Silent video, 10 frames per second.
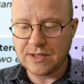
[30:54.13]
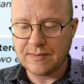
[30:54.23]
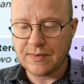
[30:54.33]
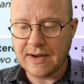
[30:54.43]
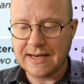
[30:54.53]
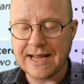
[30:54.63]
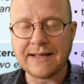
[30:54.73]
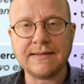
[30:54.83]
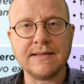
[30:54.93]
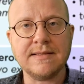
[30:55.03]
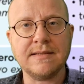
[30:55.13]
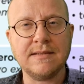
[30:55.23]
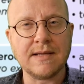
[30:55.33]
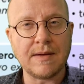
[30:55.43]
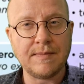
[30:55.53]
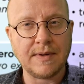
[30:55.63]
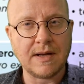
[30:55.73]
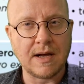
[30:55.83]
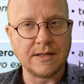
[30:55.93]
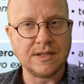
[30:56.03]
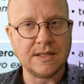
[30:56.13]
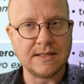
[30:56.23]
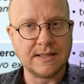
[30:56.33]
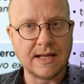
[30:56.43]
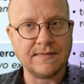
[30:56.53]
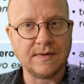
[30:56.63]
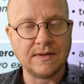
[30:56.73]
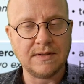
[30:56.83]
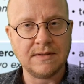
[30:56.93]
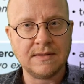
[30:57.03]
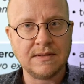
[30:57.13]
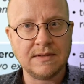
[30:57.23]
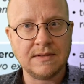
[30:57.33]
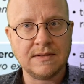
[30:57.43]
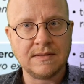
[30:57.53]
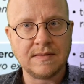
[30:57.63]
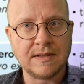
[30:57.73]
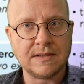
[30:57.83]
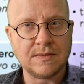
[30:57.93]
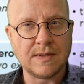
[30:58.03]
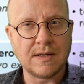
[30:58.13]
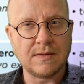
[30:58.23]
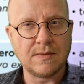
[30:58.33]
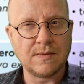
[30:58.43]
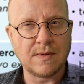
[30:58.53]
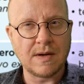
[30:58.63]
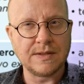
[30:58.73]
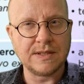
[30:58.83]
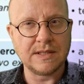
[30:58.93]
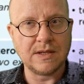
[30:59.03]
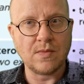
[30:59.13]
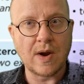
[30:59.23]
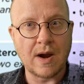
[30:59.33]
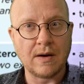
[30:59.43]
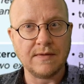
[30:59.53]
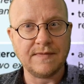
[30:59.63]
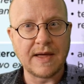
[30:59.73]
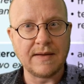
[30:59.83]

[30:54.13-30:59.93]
the brain at the subconscious level. So we're not consciously aware of that